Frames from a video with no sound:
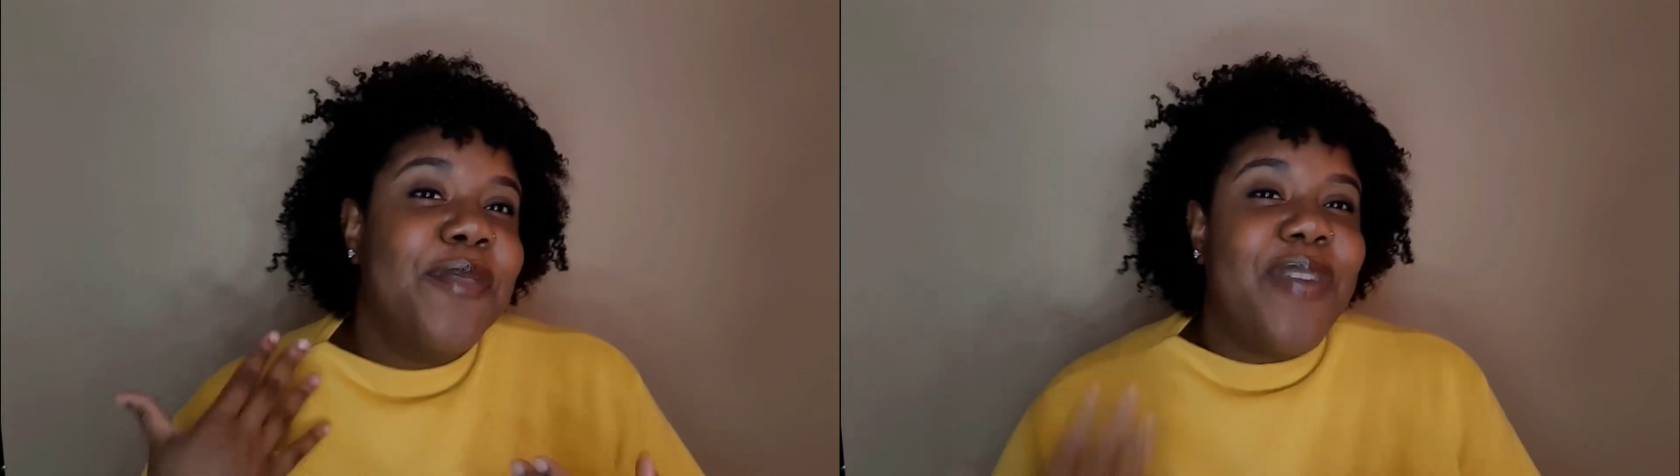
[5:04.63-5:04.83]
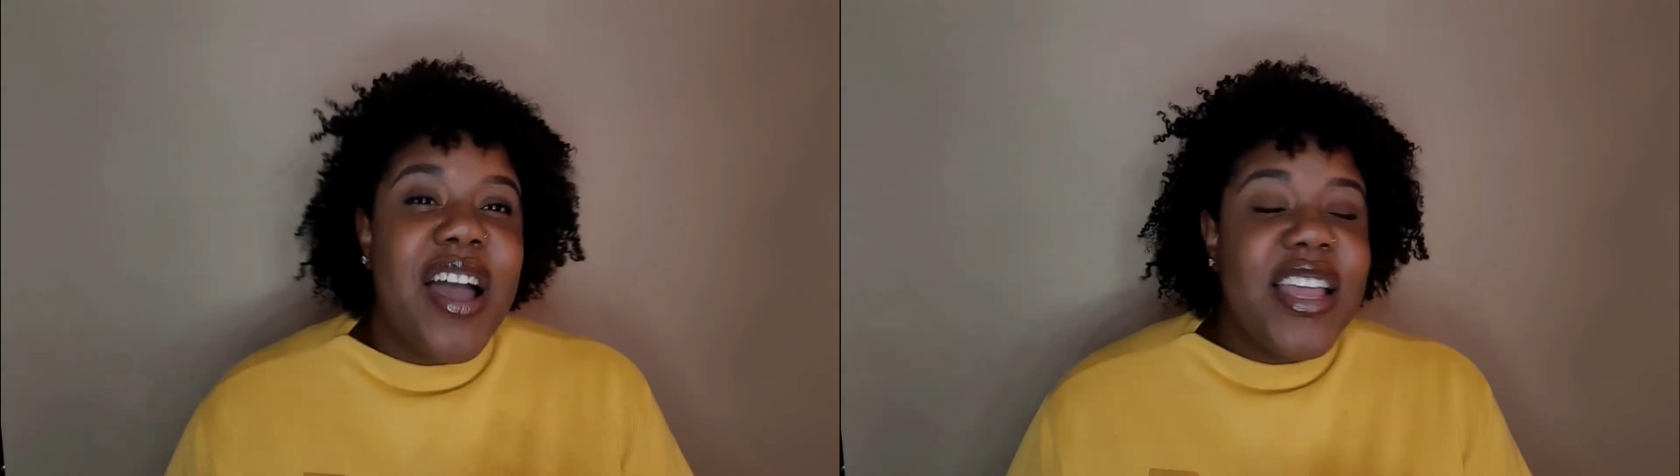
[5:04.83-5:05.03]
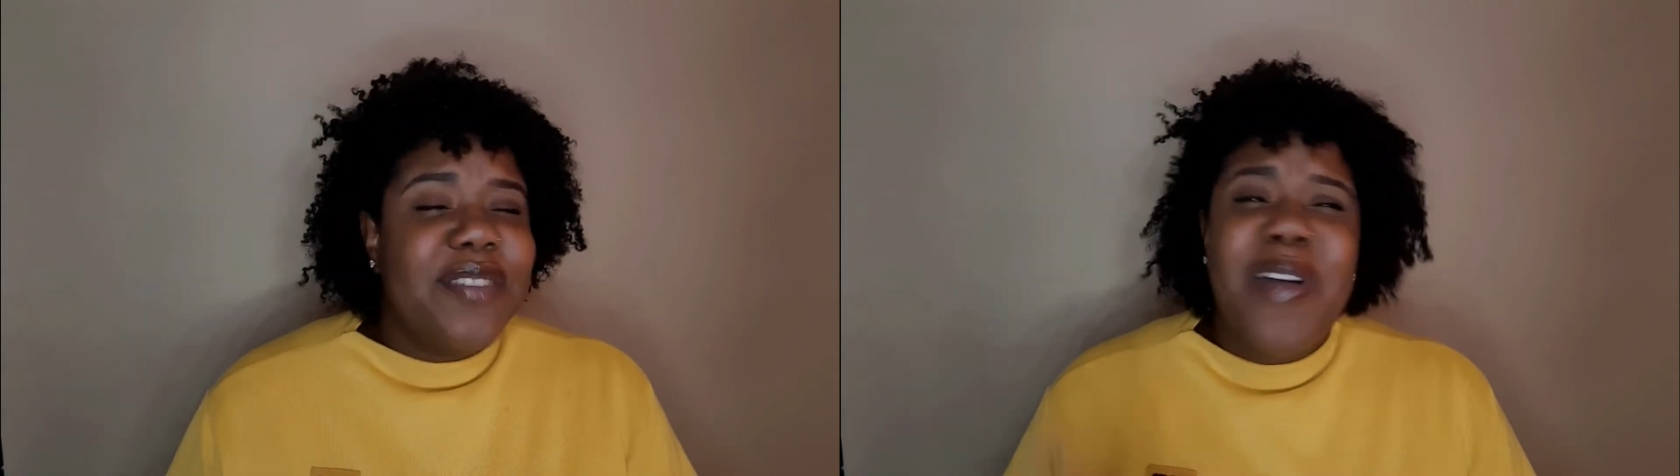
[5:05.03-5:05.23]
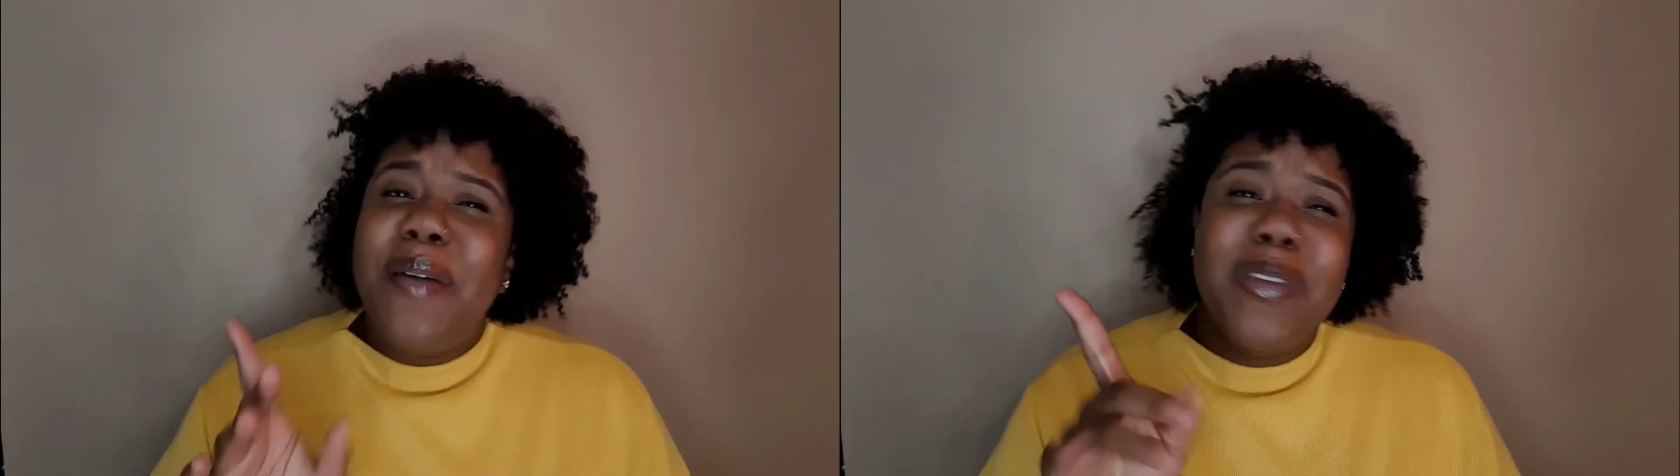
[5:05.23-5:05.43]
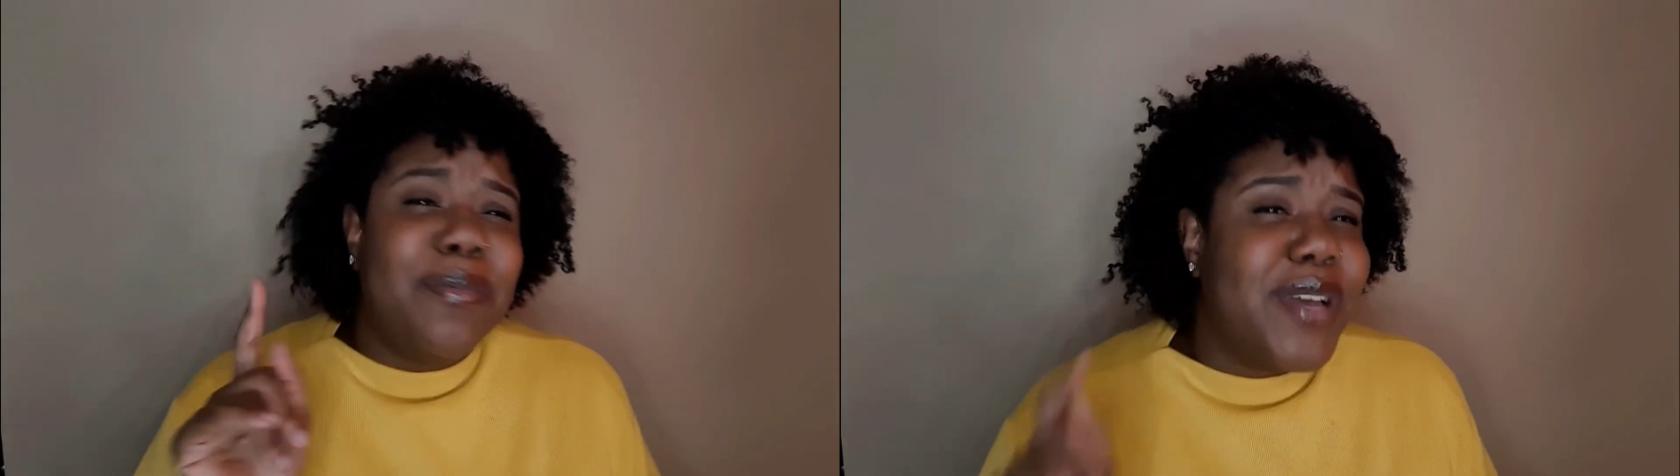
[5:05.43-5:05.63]
It's
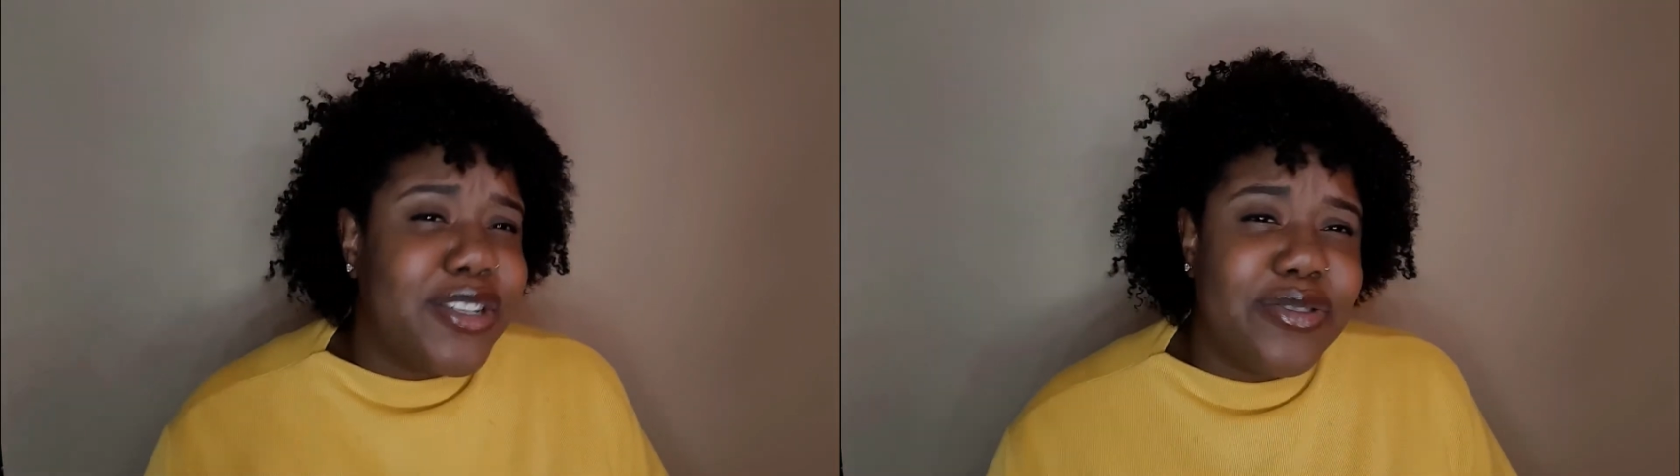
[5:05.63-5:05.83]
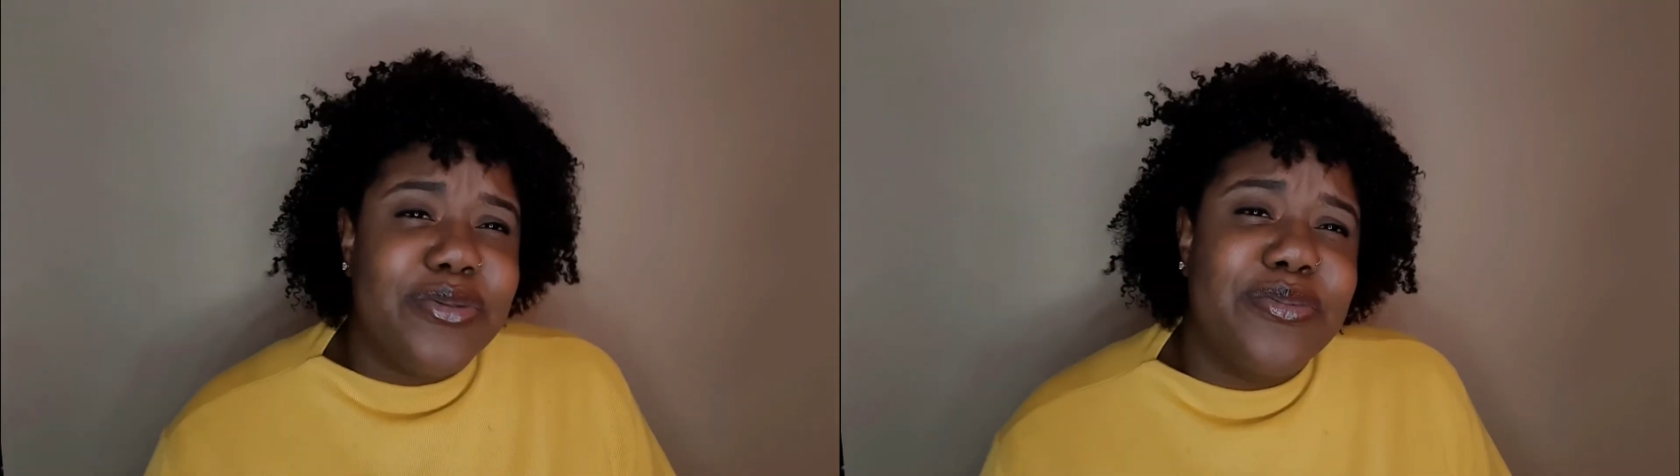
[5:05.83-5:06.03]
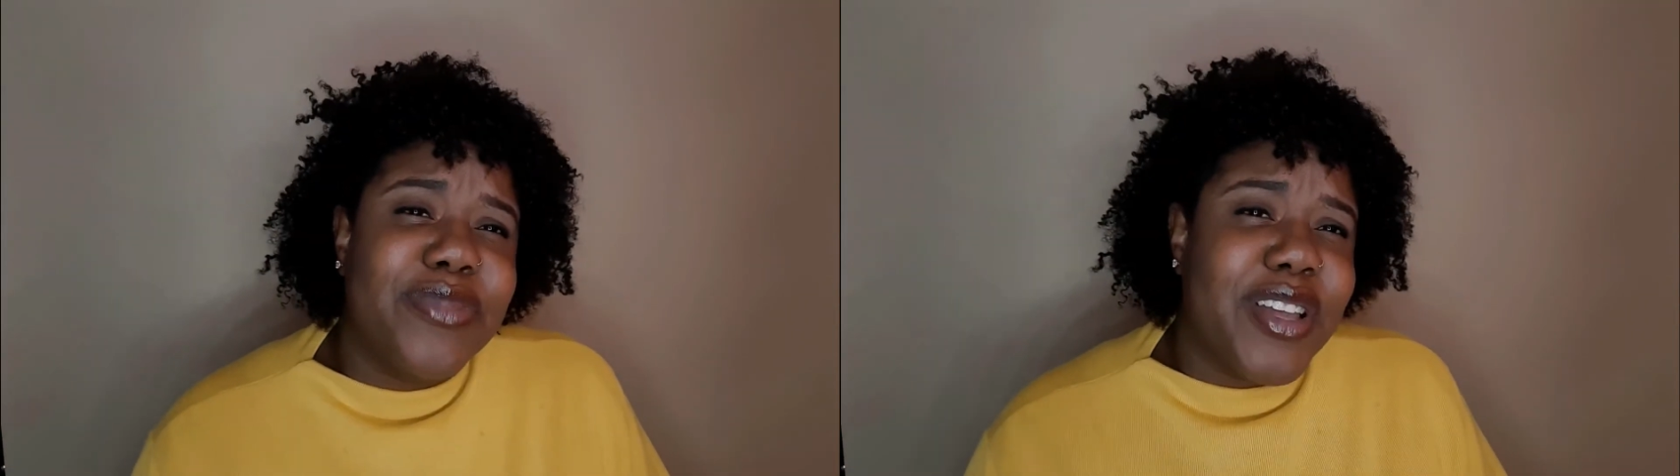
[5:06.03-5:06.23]
probably the mushrooms.